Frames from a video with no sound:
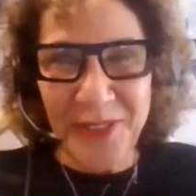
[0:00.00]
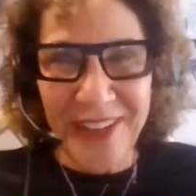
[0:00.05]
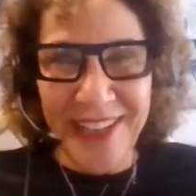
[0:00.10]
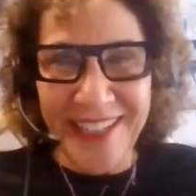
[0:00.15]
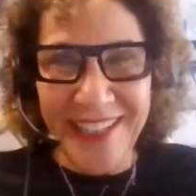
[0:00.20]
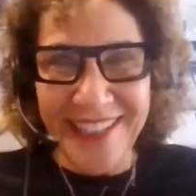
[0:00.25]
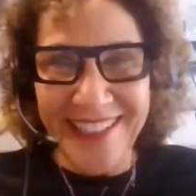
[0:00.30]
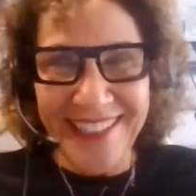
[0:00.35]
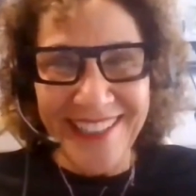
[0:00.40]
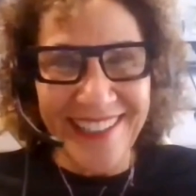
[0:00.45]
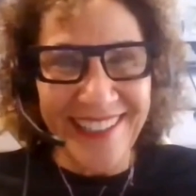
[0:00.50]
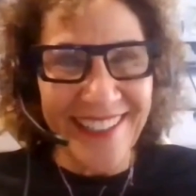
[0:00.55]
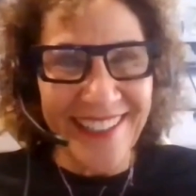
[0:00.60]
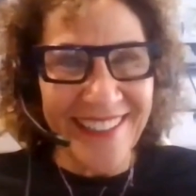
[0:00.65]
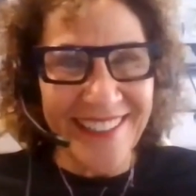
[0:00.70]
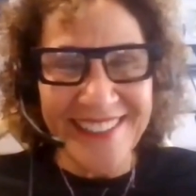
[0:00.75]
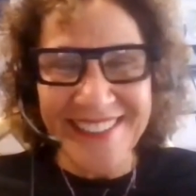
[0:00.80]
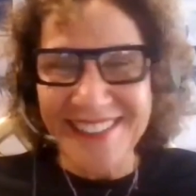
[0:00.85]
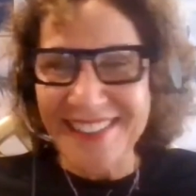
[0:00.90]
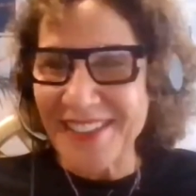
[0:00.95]
great.
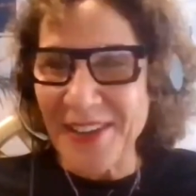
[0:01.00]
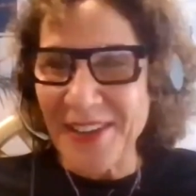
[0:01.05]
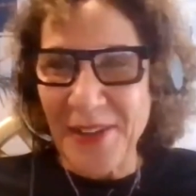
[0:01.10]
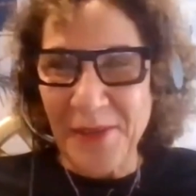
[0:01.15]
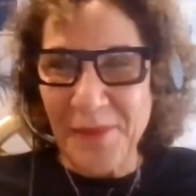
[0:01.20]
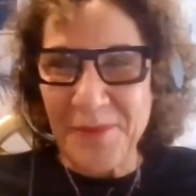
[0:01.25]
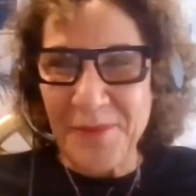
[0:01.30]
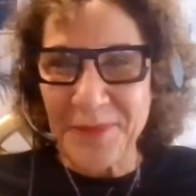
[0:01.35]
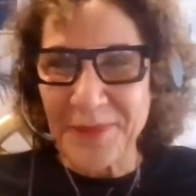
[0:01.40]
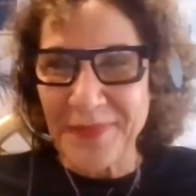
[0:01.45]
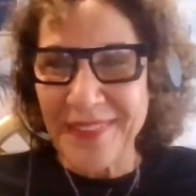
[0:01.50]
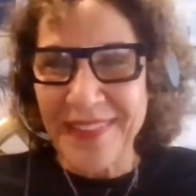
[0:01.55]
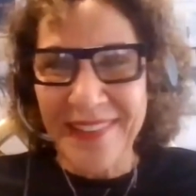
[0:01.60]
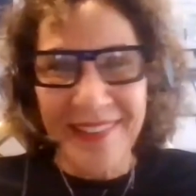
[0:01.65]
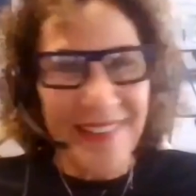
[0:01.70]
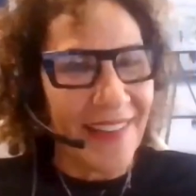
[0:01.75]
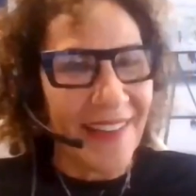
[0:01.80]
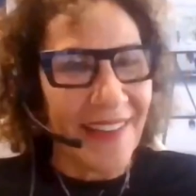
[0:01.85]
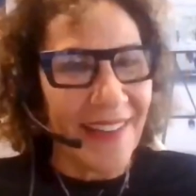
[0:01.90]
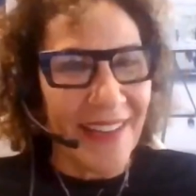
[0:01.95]
And
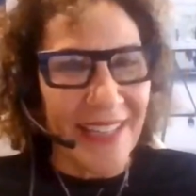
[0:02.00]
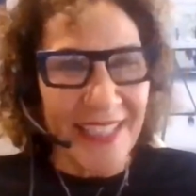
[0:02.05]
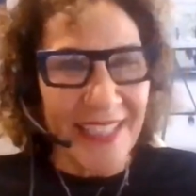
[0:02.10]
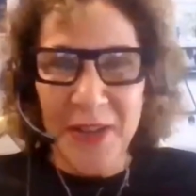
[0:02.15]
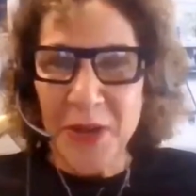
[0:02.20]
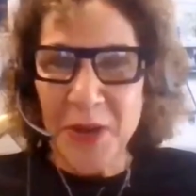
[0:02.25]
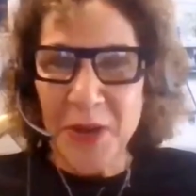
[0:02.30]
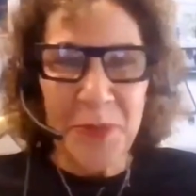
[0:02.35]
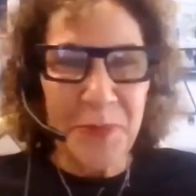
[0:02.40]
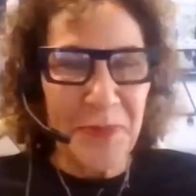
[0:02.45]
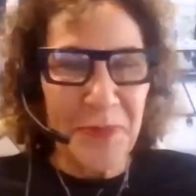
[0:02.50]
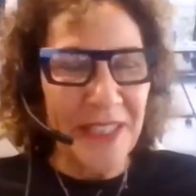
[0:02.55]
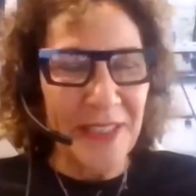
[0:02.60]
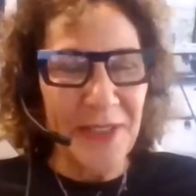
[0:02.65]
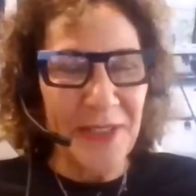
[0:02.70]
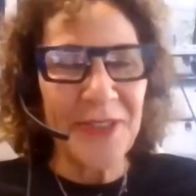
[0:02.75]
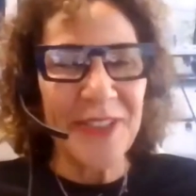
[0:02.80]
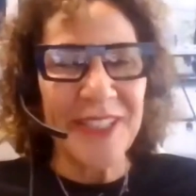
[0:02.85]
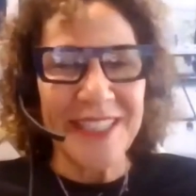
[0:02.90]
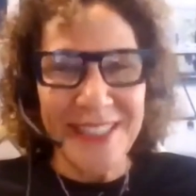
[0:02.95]
I hope that
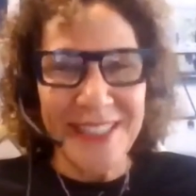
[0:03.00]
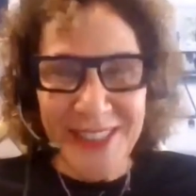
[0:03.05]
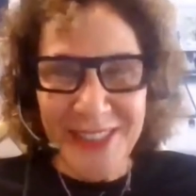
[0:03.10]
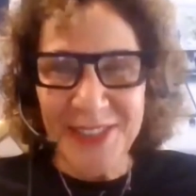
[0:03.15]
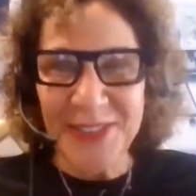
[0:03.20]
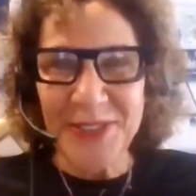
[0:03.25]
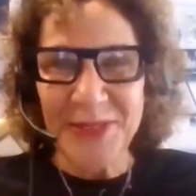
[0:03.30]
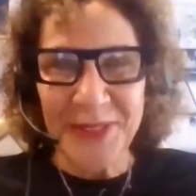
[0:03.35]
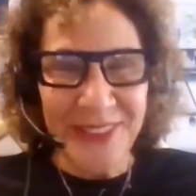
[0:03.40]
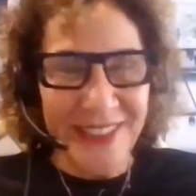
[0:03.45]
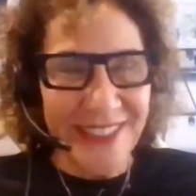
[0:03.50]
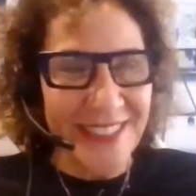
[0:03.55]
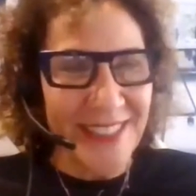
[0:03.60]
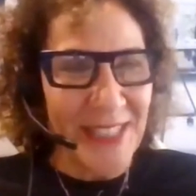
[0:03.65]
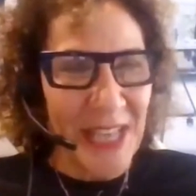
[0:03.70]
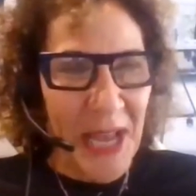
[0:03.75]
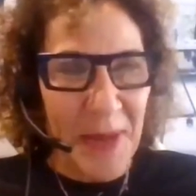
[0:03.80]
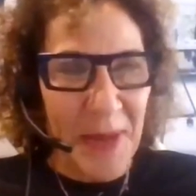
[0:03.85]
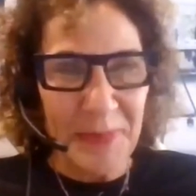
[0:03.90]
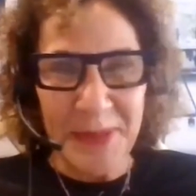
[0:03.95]
you continue on this
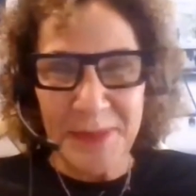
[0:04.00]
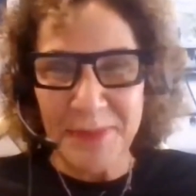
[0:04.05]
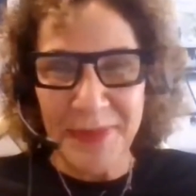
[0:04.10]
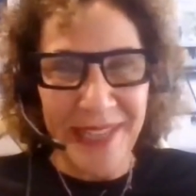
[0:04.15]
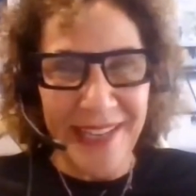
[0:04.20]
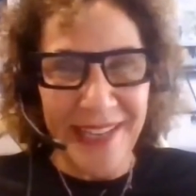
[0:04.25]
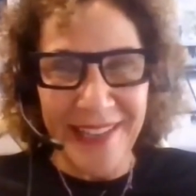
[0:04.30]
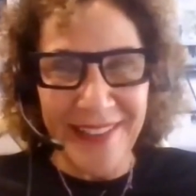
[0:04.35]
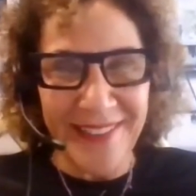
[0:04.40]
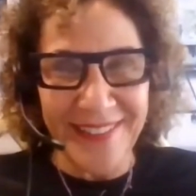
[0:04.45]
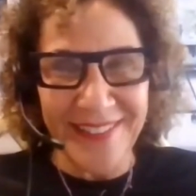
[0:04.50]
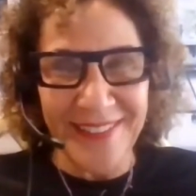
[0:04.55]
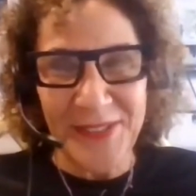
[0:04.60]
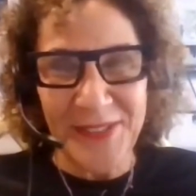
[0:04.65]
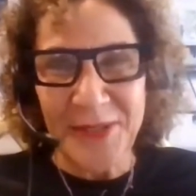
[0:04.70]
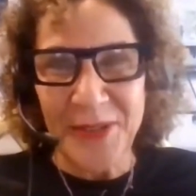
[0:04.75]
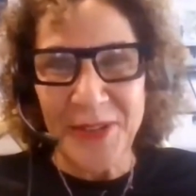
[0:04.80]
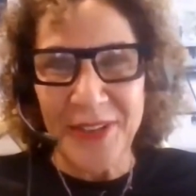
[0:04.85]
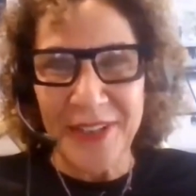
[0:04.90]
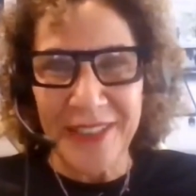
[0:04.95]
happy path.
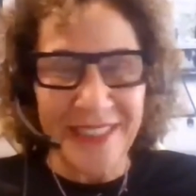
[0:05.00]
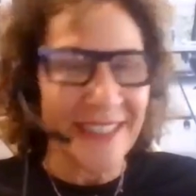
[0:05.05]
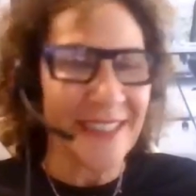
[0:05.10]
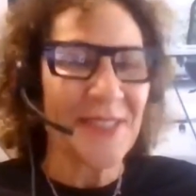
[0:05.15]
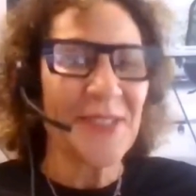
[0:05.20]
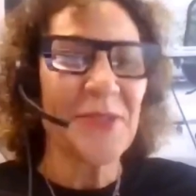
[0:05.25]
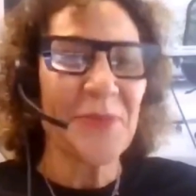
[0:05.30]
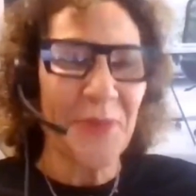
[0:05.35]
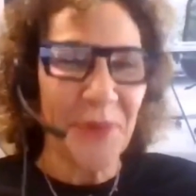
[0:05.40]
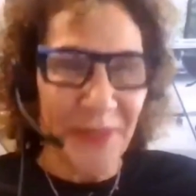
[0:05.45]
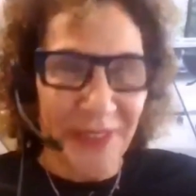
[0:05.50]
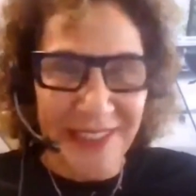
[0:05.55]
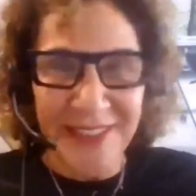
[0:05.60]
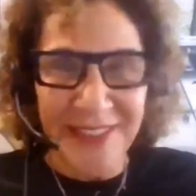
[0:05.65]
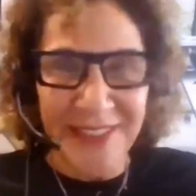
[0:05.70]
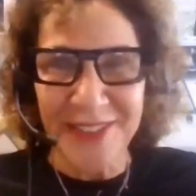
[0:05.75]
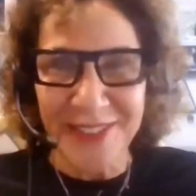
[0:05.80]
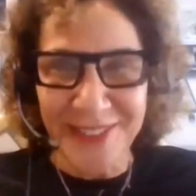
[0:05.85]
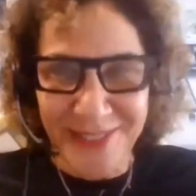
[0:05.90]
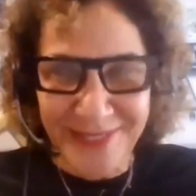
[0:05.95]
You are an
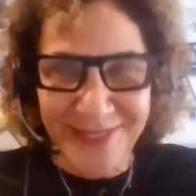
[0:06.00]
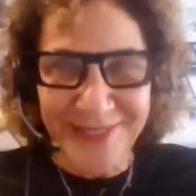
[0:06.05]
inspiration.